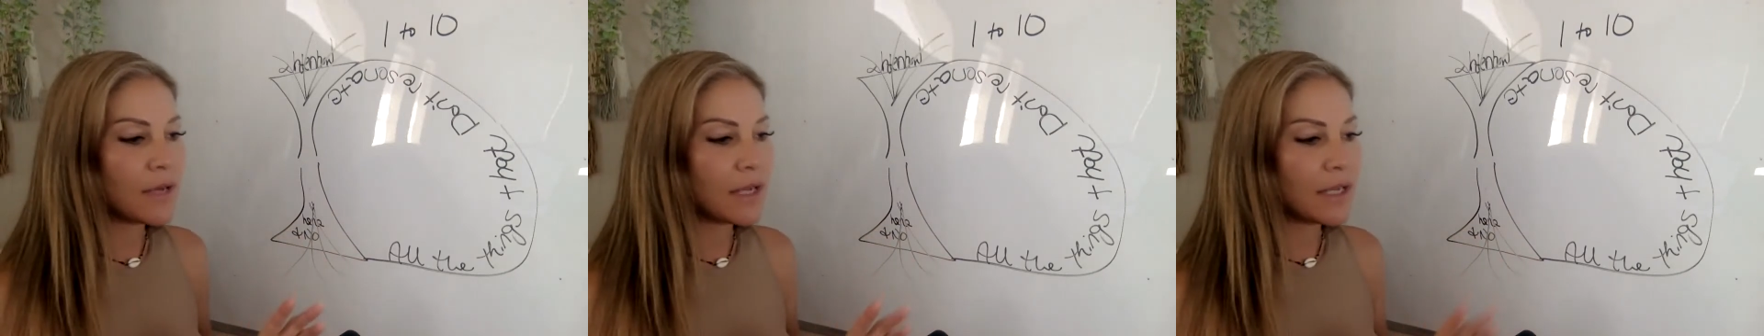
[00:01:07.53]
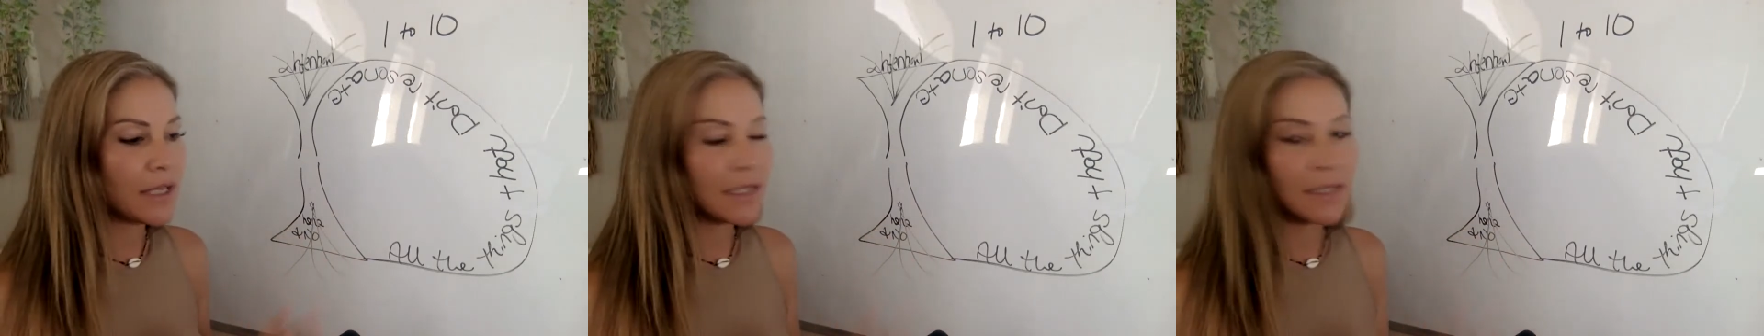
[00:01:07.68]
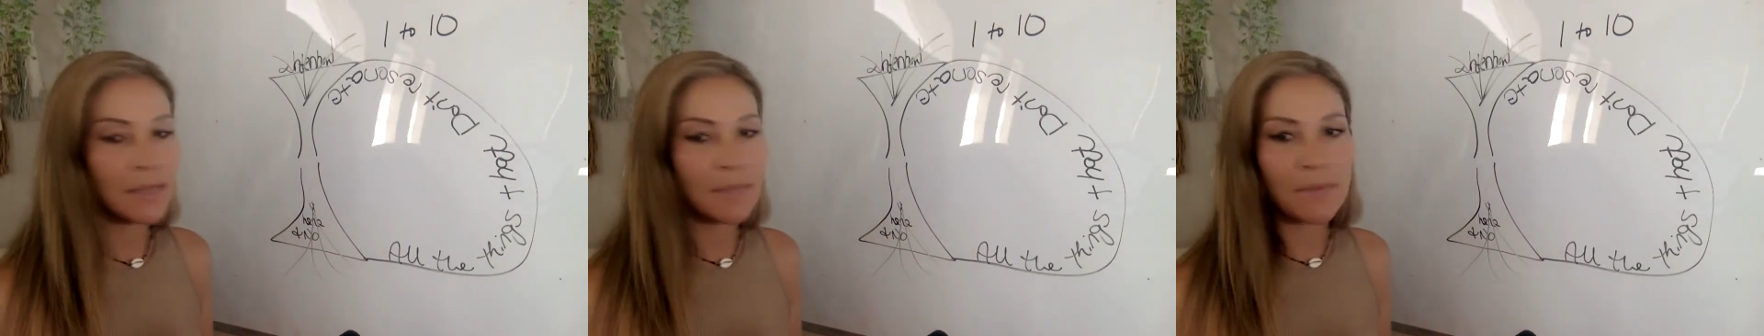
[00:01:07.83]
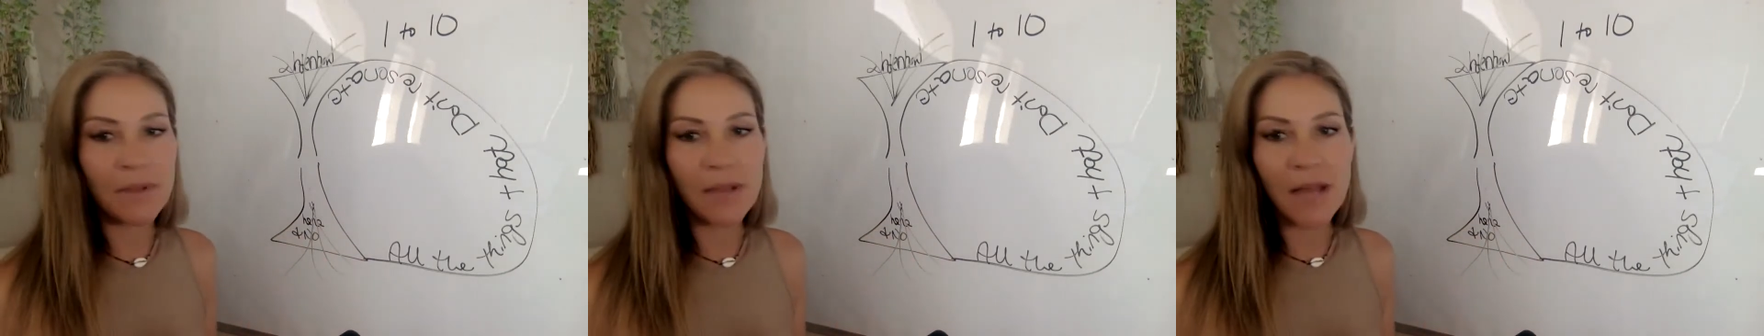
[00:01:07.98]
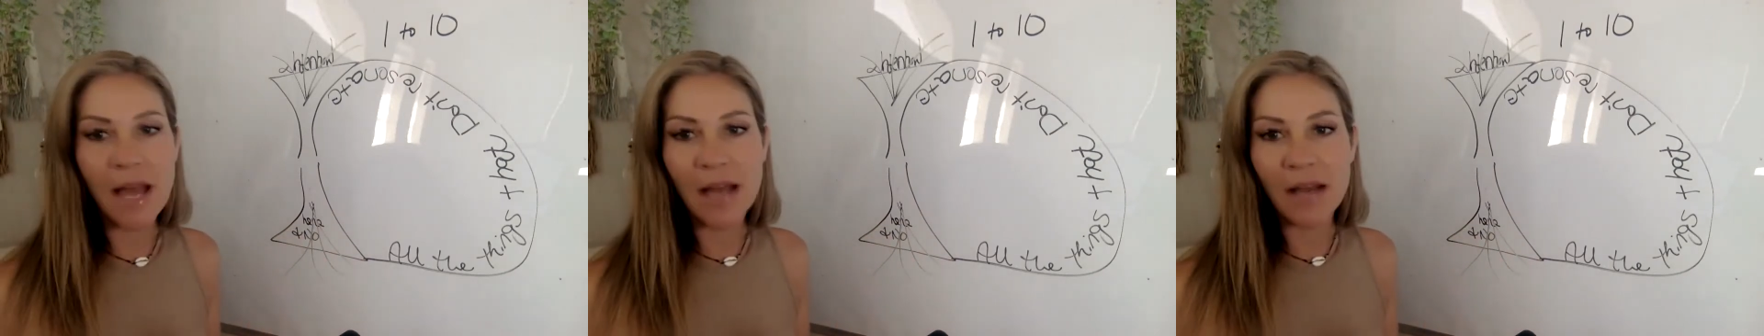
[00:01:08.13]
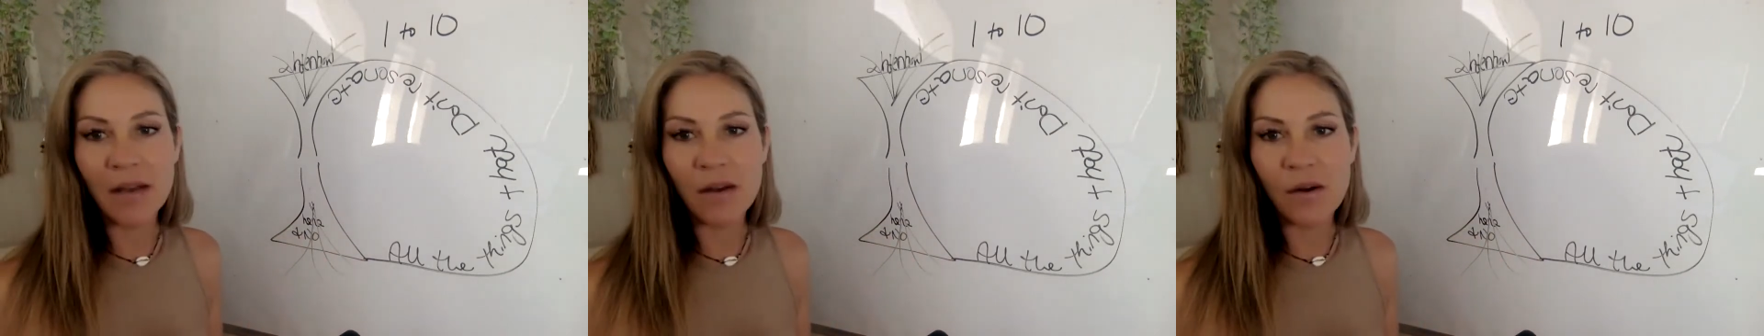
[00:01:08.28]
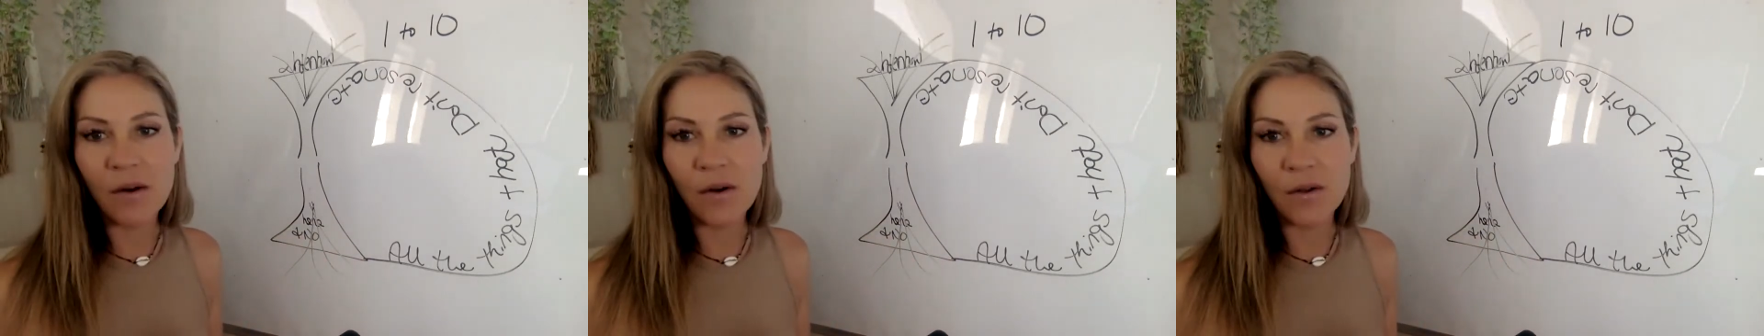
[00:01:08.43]
is a
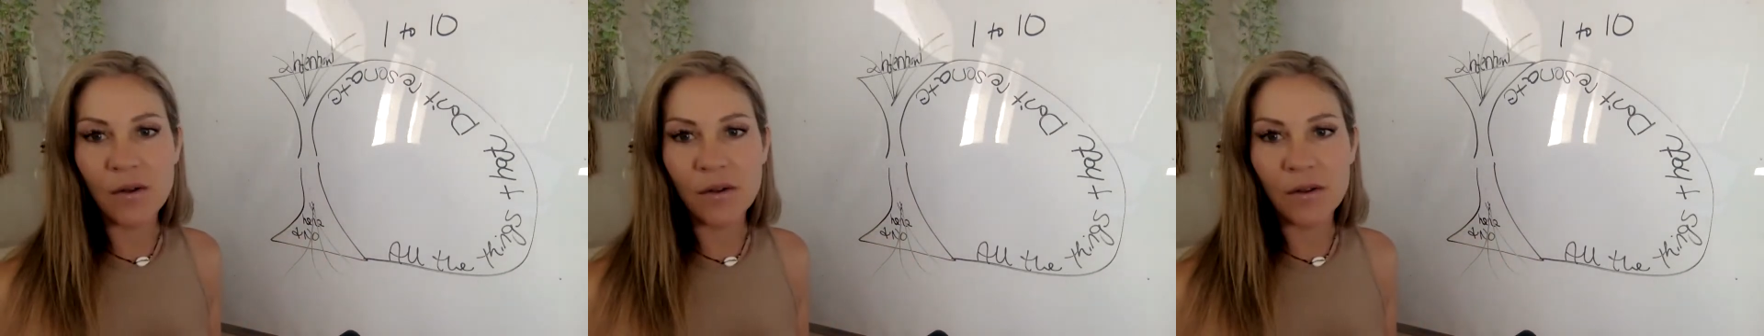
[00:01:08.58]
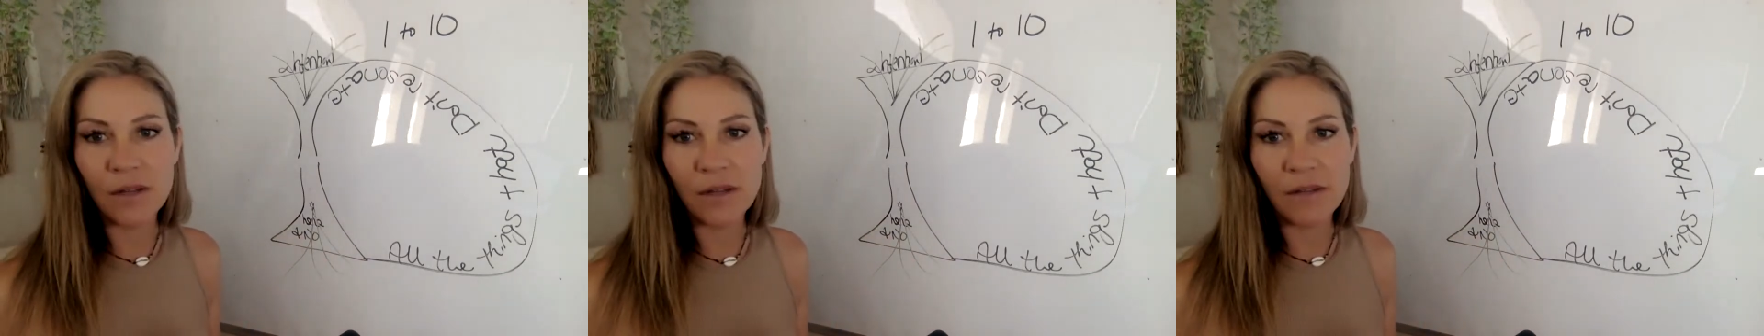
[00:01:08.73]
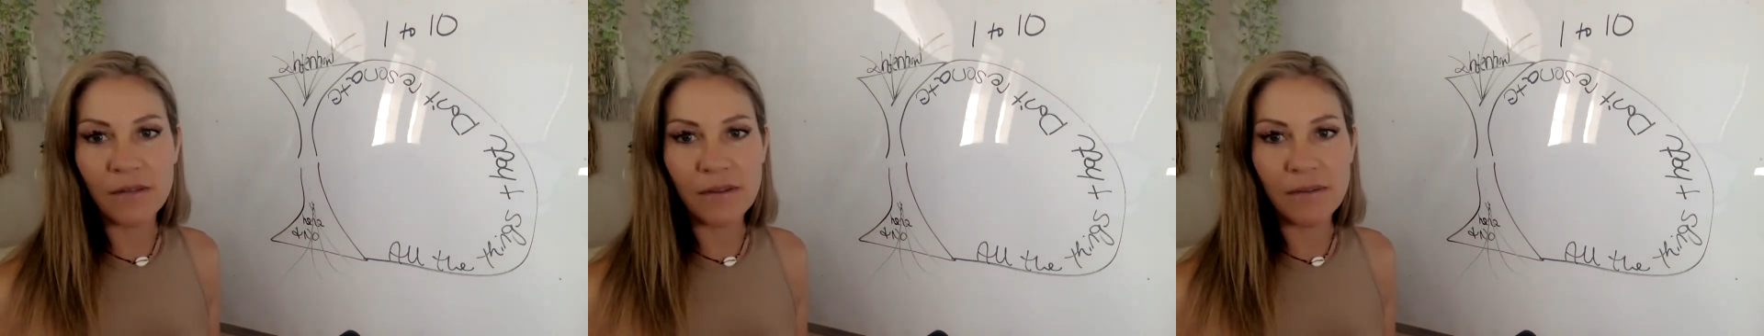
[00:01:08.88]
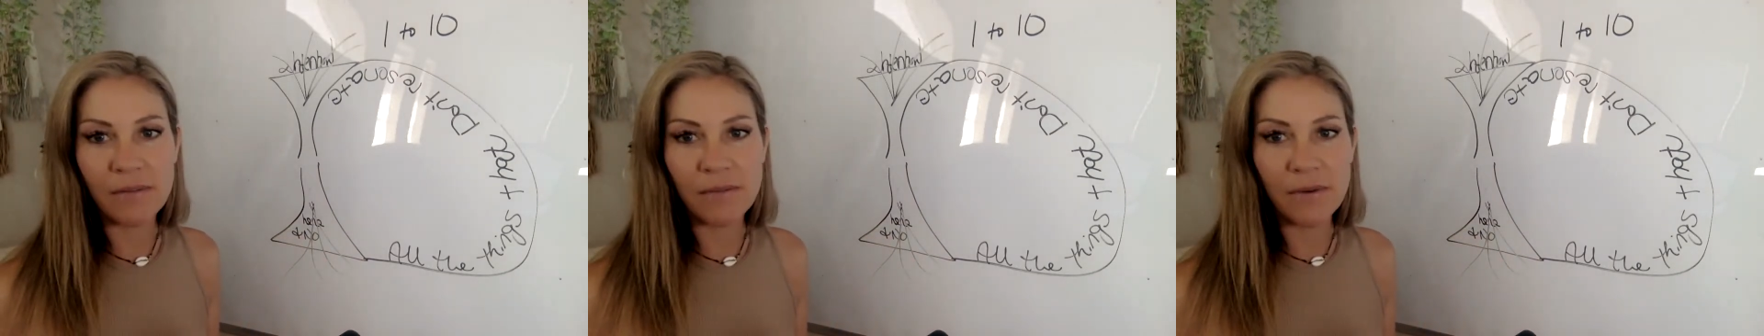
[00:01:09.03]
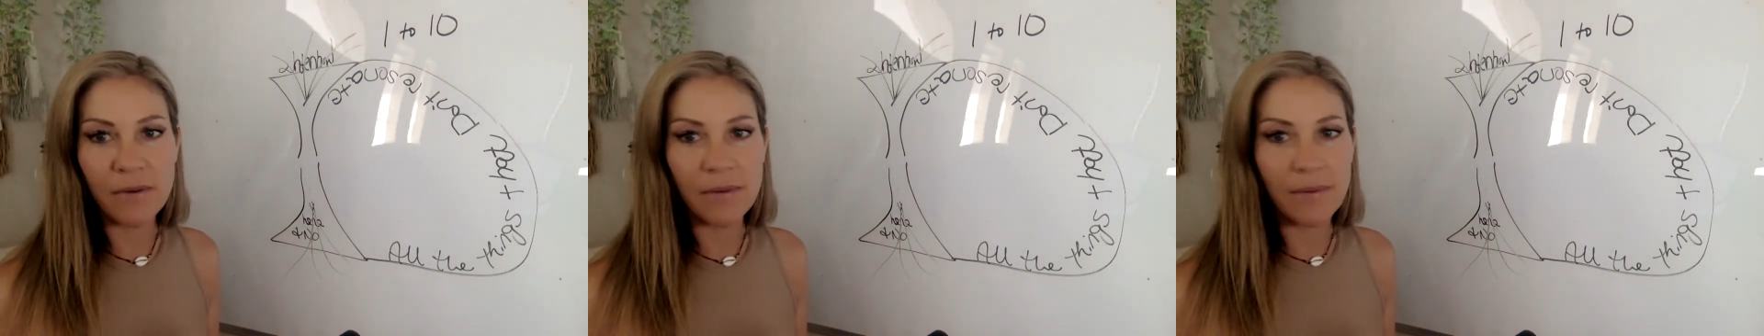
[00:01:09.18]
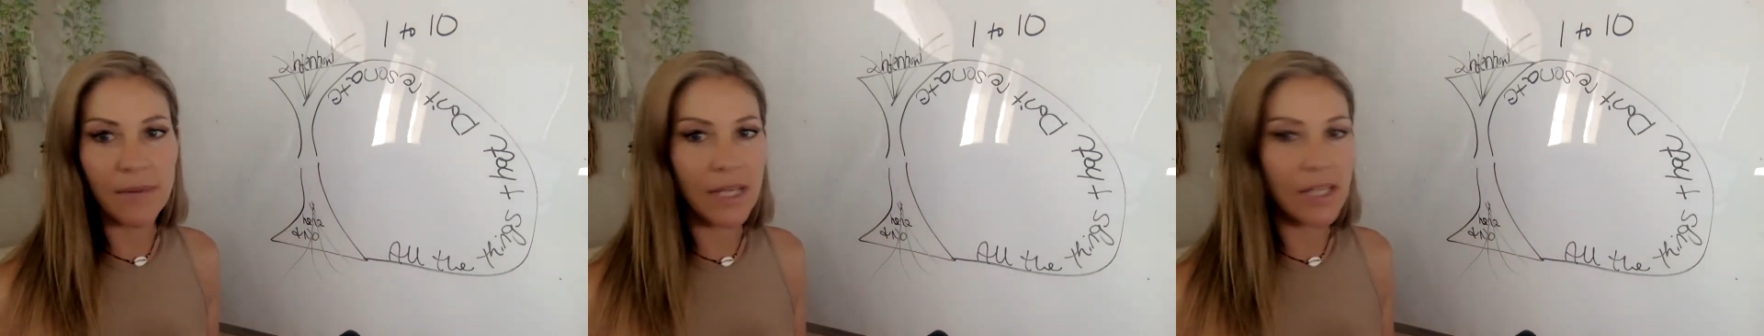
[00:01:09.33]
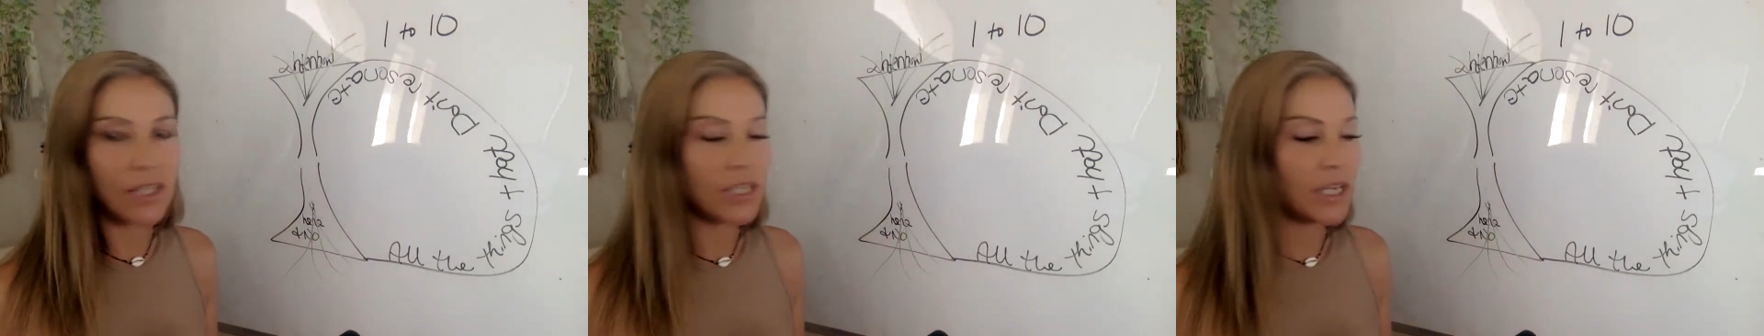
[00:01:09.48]
black hole of
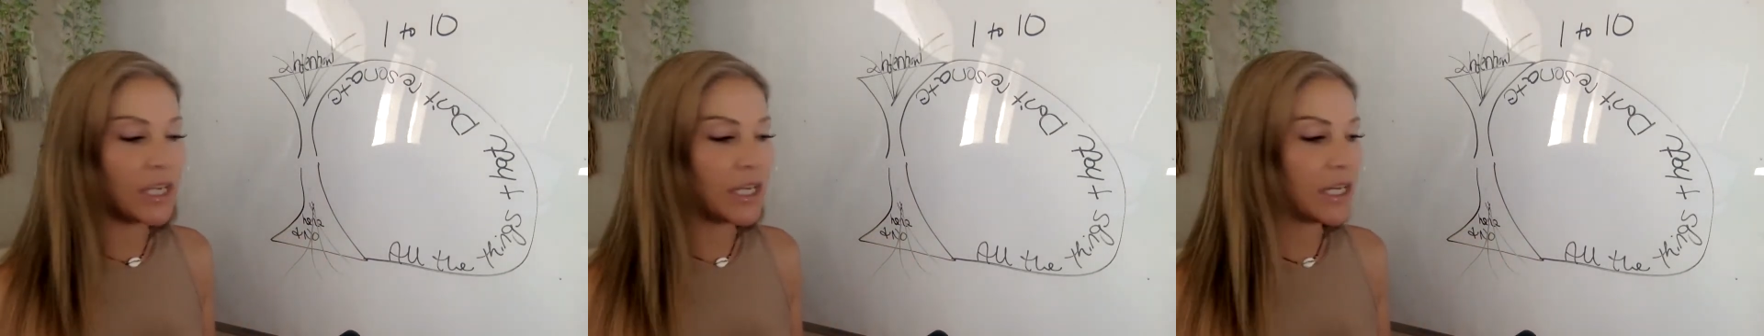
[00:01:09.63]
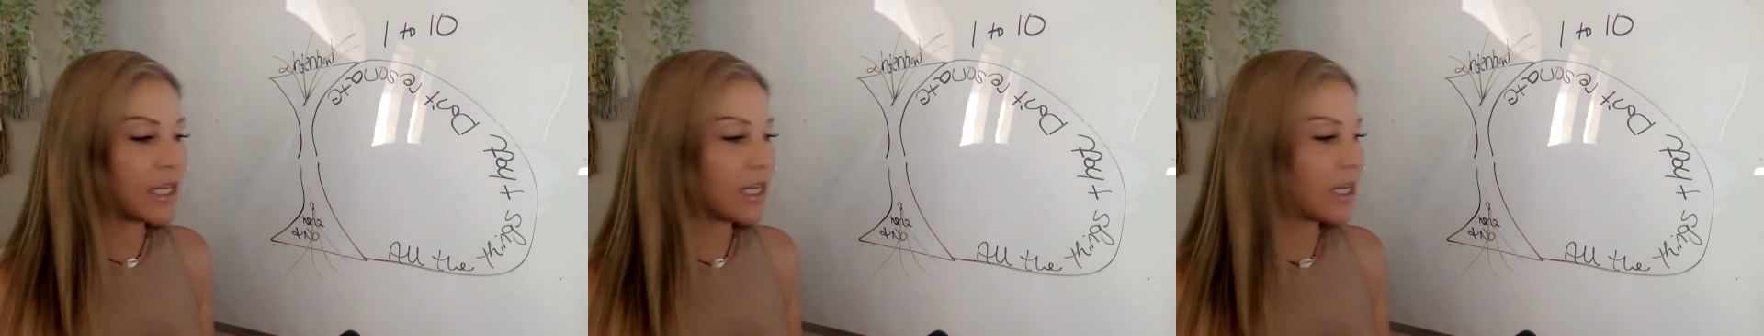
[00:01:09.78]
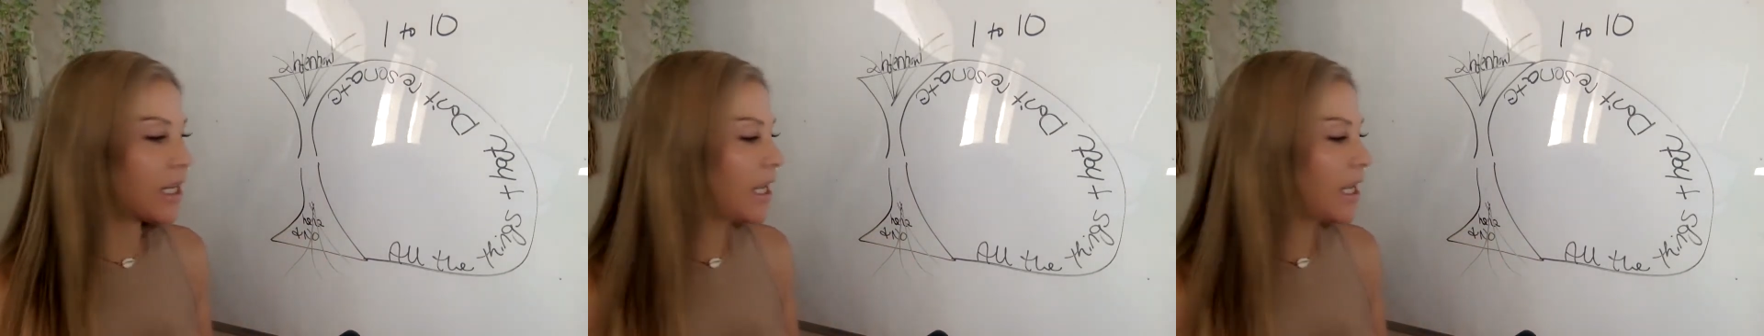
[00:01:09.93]
information.